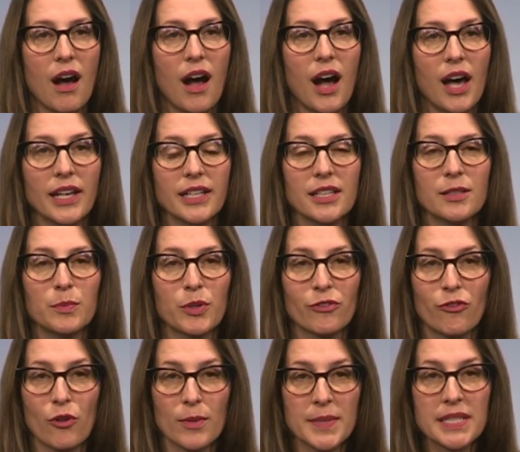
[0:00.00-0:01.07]
audit and
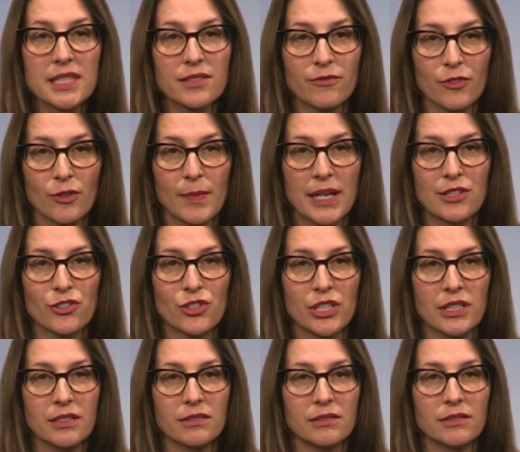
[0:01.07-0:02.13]
performance
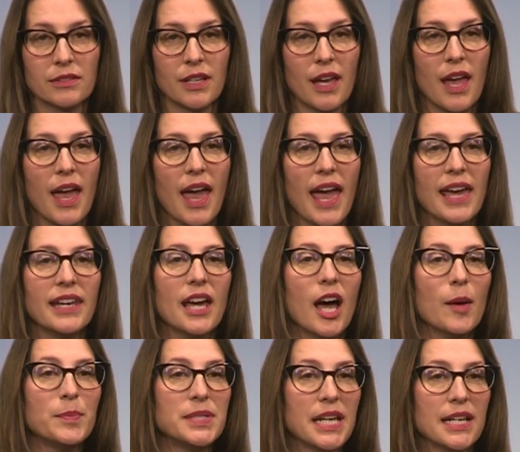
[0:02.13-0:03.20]
information, and
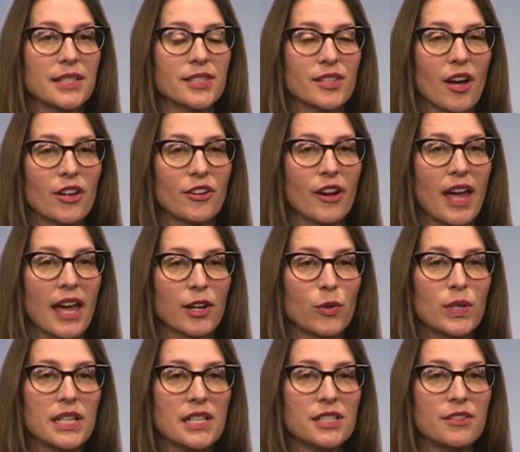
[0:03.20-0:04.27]
updates on our
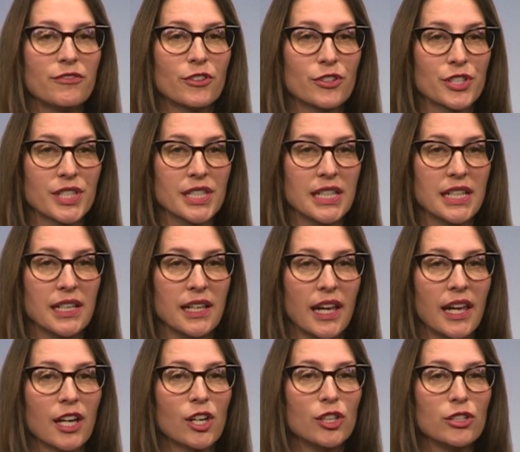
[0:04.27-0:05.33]
equity, diversity,
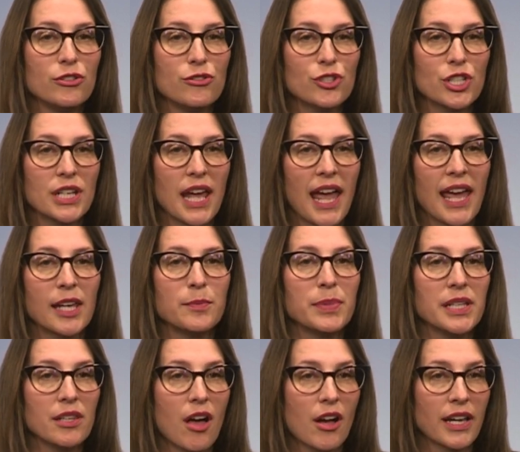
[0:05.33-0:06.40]
inclusion, and
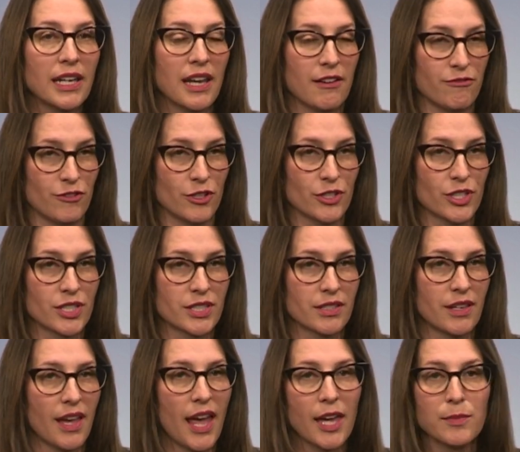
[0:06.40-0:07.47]
belonging efforts,
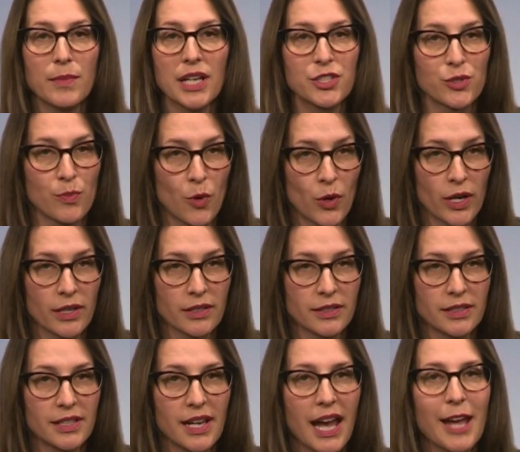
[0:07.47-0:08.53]
and much more.
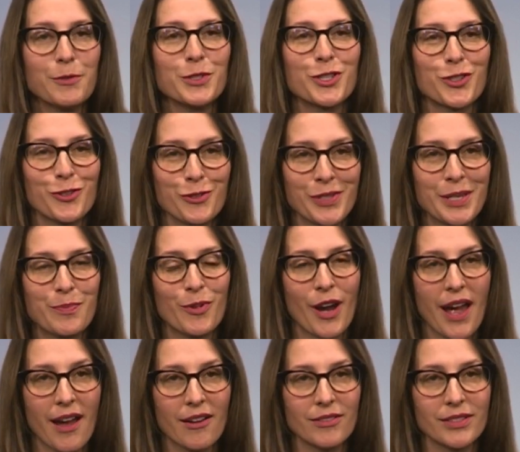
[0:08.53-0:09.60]
I was truly
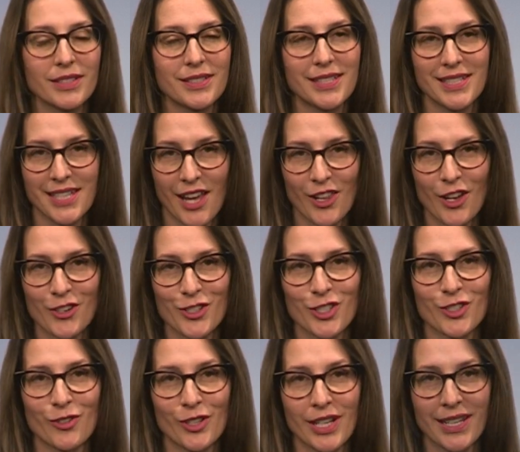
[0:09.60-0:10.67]
proud to tell our
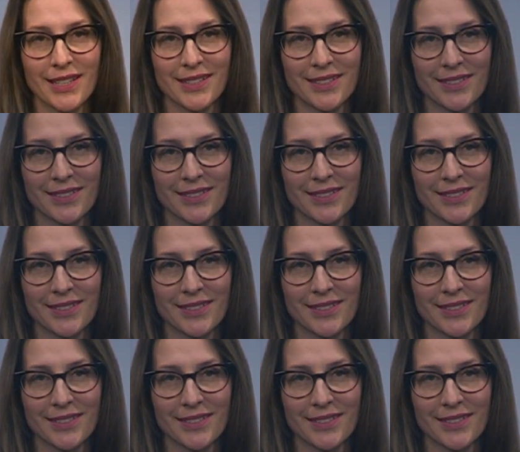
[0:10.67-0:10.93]
story.